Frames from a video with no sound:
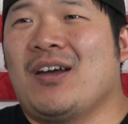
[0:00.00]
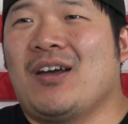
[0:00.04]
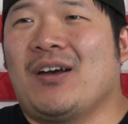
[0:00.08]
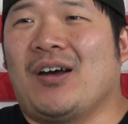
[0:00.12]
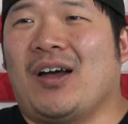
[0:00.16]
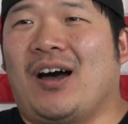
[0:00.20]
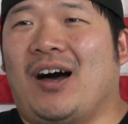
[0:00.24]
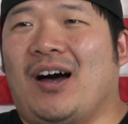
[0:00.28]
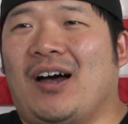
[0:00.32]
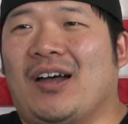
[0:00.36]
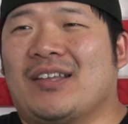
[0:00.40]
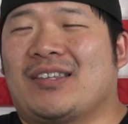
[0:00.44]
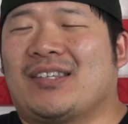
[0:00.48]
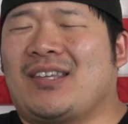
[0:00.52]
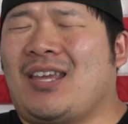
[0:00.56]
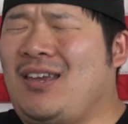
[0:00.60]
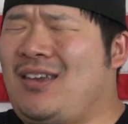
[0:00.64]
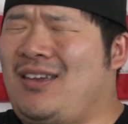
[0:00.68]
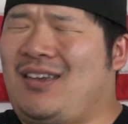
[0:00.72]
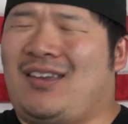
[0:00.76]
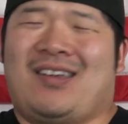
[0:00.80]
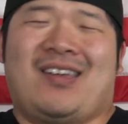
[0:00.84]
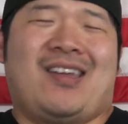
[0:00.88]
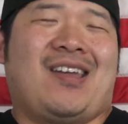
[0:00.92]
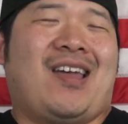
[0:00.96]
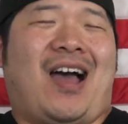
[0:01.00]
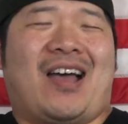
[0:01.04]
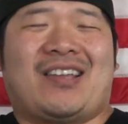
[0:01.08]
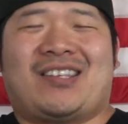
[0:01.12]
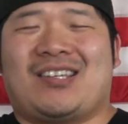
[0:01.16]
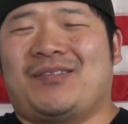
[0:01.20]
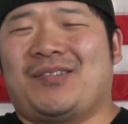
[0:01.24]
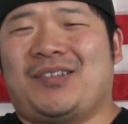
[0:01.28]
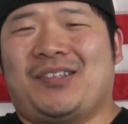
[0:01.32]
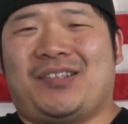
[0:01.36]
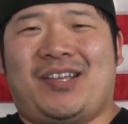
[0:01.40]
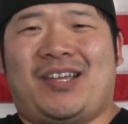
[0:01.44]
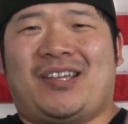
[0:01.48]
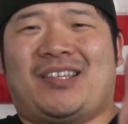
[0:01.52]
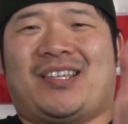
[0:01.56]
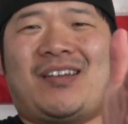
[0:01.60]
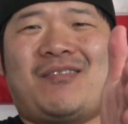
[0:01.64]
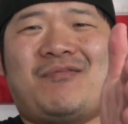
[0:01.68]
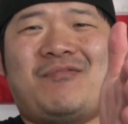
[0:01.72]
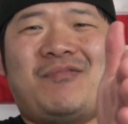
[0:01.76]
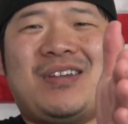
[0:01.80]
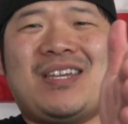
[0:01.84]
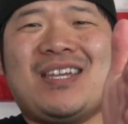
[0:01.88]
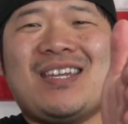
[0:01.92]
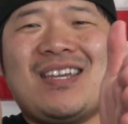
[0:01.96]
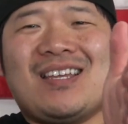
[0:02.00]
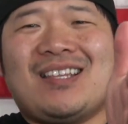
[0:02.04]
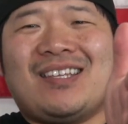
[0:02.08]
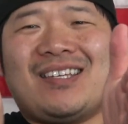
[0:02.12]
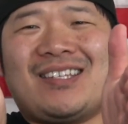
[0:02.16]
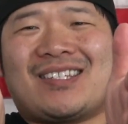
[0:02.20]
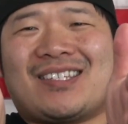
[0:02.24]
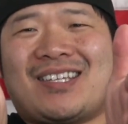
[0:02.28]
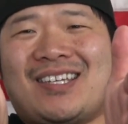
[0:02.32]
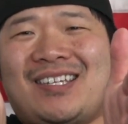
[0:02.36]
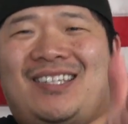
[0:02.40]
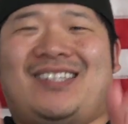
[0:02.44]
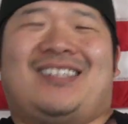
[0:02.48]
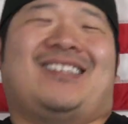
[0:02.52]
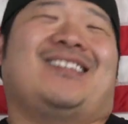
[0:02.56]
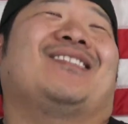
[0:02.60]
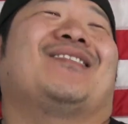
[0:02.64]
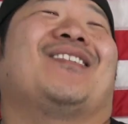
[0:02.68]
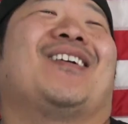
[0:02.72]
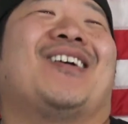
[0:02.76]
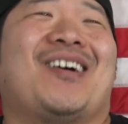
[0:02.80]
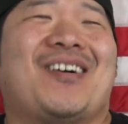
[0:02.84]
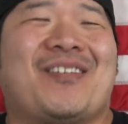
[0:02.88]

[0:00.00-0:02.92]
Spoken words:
I saw it the other day, it's got really skinny